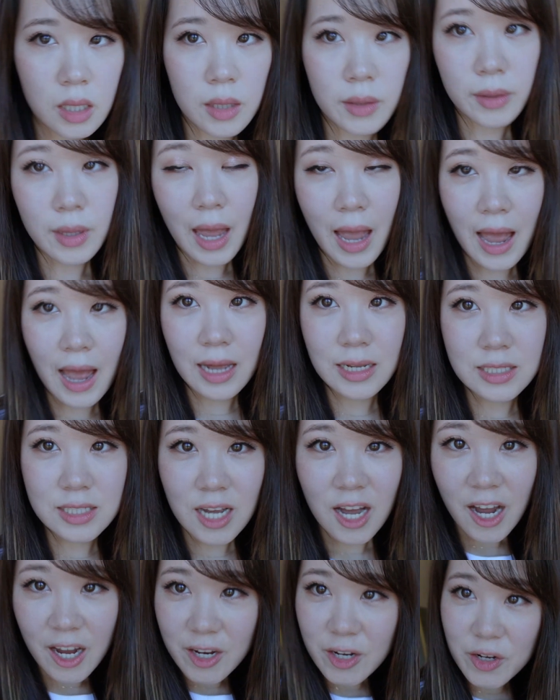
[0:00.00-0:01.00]
The
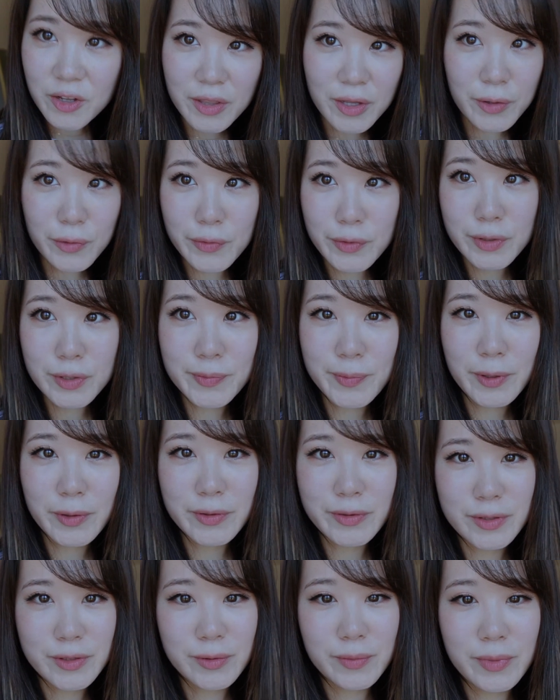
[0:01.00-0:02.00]
attire that we're
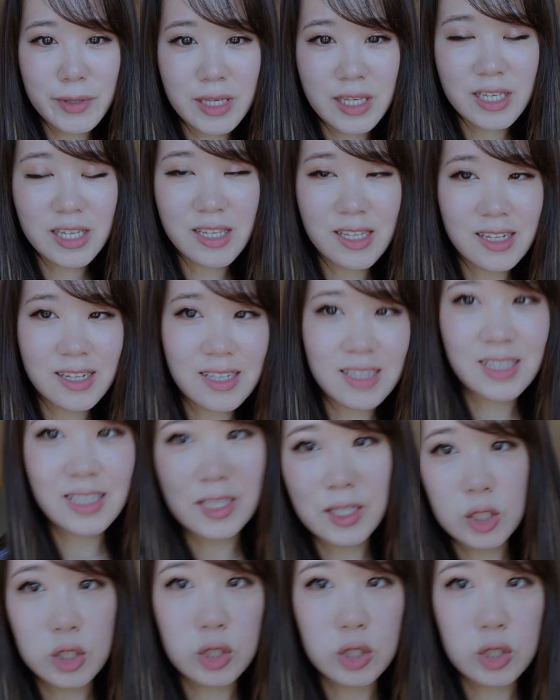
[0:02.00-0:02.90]
supposed to be in is